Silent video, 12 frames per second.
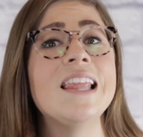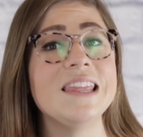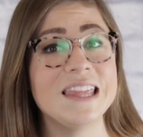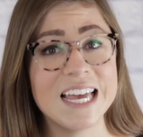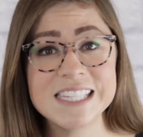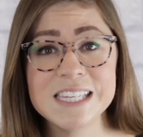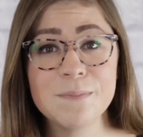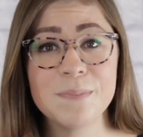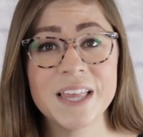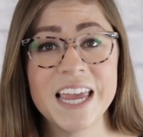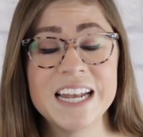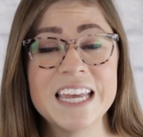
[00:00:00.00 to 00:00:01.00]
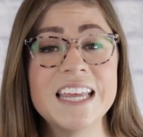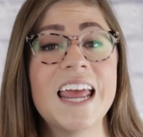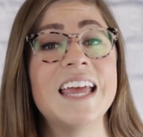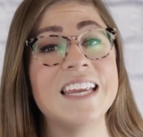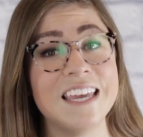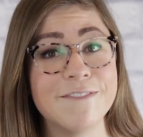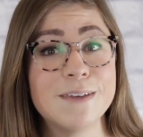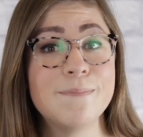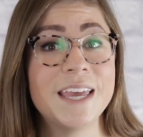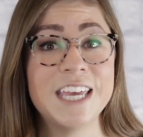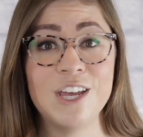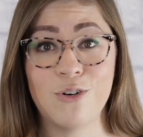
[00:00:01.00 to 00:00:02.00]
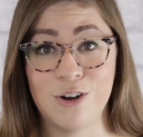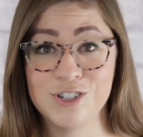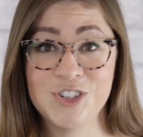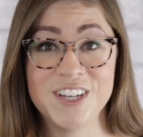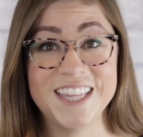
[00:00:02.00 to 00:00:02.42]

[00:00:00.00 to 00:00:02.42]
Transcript: lesson planning, and even making grocery